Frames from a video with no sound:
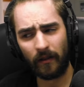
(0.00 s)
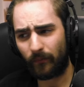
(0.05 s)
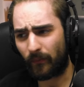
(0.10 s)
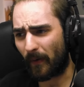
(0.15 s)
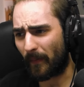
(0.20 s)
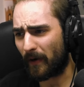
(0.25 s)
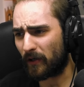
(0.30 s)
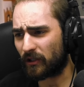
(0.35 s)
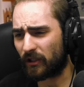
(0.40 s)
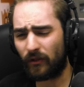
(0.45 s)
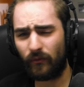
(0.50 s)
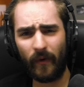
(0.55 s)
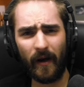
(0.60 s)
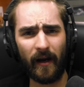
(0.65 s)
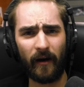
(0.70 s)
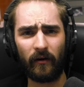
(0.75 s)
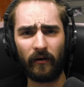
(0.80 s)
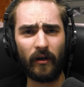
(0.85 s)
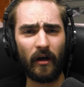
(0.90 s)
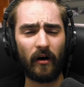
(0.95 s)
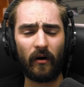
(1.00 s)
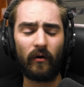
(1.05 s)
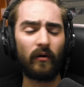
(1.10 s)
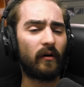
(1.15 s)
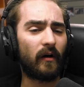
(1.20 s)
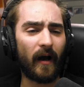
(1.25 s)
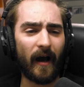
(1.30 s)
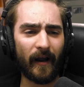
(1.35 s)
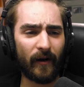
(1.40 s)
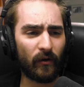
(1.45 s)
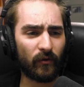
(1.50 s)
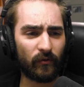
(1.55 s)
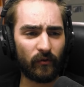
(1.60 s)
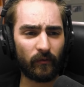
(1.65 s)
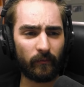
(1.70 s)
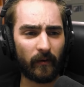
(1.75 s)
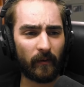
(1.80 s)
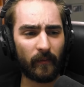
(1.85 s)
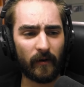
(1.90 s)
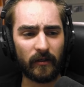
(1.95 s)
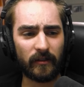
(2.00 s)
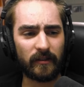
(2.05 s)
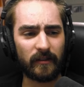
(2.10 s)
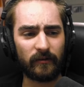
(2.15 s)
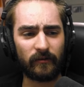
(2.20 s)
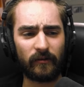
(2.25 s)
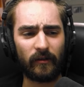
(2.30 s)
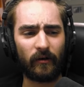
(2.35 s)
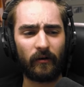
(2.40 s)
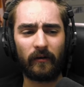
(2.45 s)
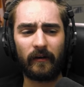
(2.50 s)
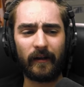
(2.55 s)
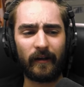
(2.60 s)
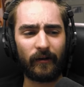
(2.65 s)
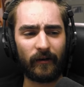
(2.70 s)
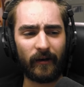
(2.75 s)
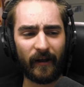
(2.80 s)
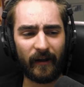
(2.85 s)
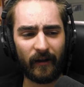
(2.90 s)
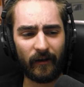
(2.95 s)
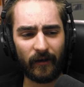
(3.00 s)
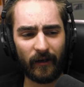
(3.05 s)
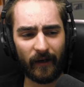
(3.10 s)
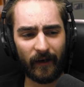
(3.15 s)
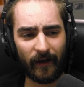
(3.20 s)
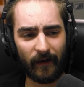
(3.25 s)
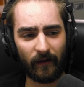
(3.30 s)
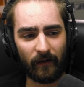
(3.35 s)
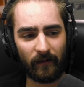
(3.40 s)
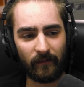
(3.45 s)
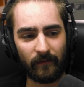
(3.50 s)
Promotion where? No, I don't do promotions. No, no, no, no, no, no.